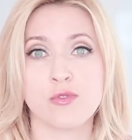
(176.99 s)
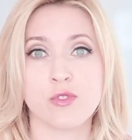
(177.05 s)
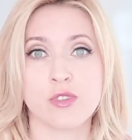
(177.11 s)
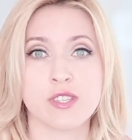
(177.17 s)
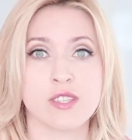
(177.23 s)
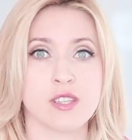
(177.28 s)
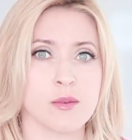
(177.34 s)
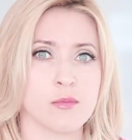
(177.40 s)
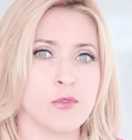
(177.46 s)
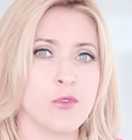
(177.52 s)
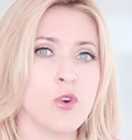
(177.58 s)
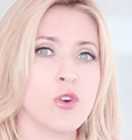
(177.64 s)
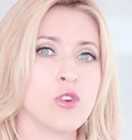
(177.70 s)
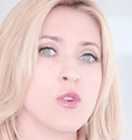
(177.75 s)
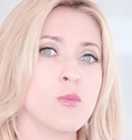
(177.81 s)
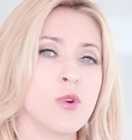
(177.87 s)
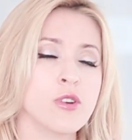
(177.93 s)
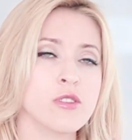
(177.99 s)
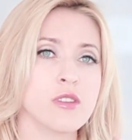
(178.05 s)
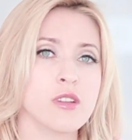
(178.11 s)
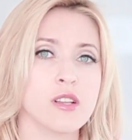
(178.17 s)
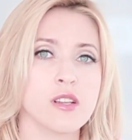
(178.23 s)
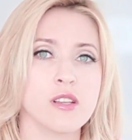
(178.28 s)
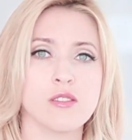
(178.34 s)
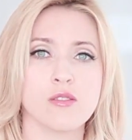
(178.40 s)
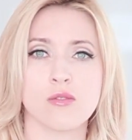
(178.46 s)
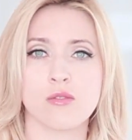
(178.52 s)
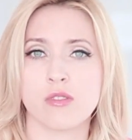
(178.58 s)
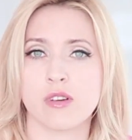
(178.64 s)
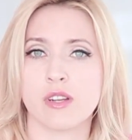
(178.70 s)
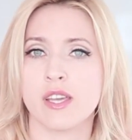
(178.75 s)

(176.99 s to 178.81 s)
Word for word: for some photo modeling or